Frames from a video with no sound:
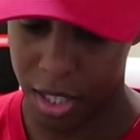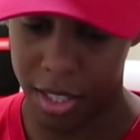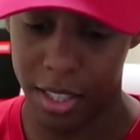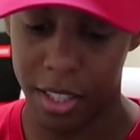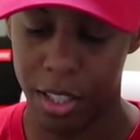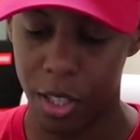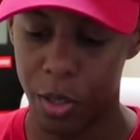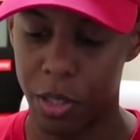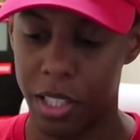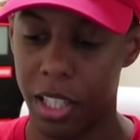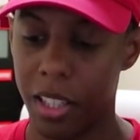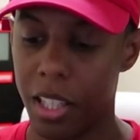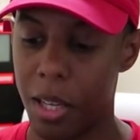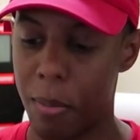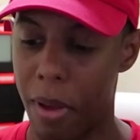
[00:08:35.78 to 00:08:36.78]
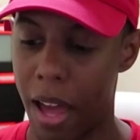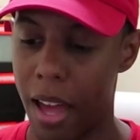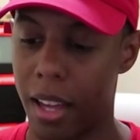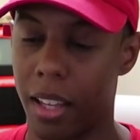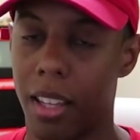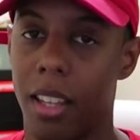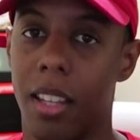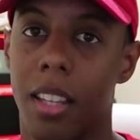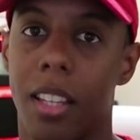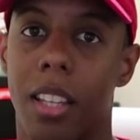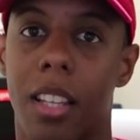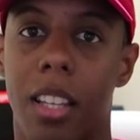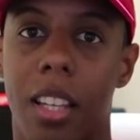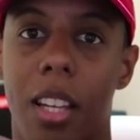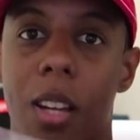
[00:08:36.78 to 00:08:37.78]
this is the utility bag.
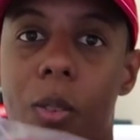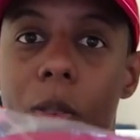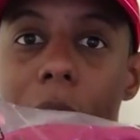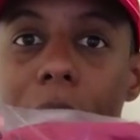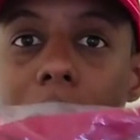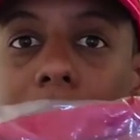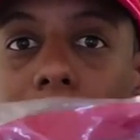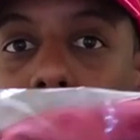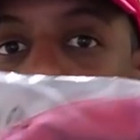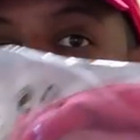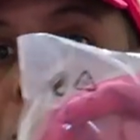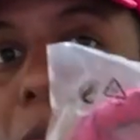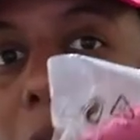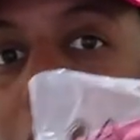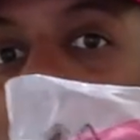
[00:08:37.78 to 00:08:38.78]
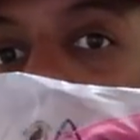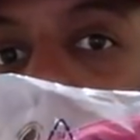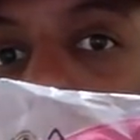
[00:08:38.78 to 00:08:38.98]
You have the Supreme Red